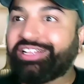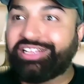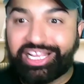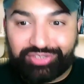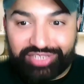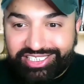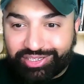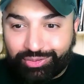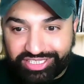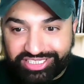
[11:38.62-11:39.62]
the
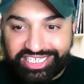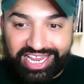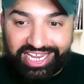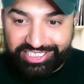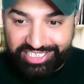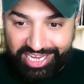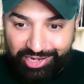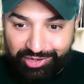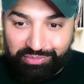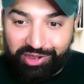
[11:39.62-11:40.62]
education will change
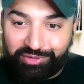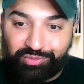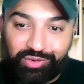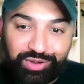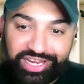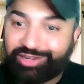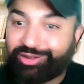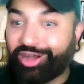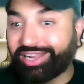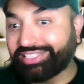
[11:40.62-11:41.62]
and you probably won't need
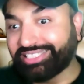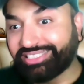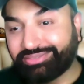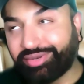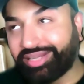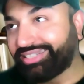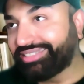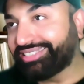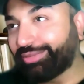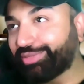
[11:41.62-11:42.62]
colleges,
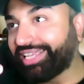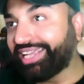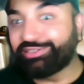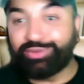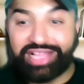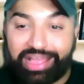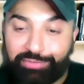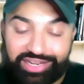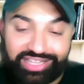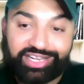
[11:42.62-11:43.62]
but something else will
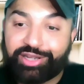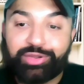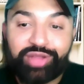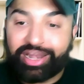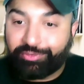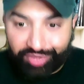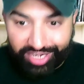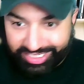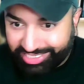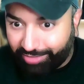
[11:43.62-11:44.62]
happen, and there are new kind of
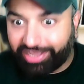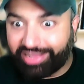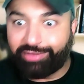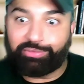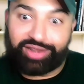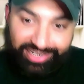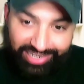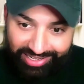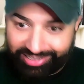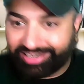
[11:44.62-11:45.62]
trades coming up, right?
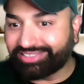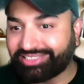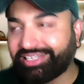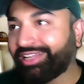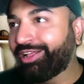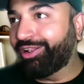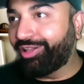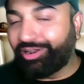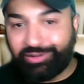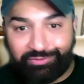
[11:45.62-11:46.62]
Like there is a
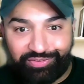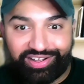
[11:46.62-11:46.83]
lot of